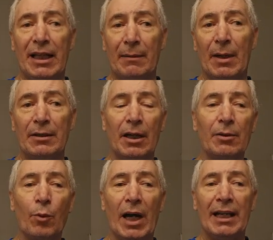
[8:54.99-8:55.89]
I'm
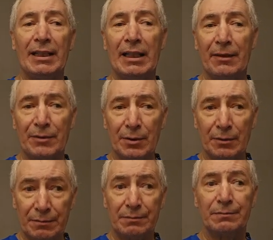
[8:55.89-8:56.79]
unwinding
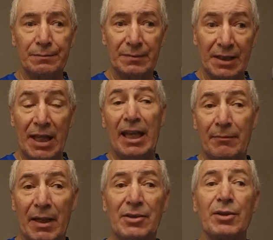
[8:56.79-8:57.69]
after the day of
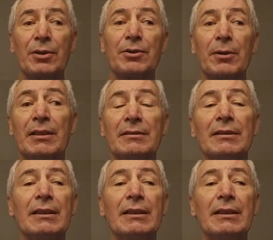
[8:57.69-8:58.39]
my surgery.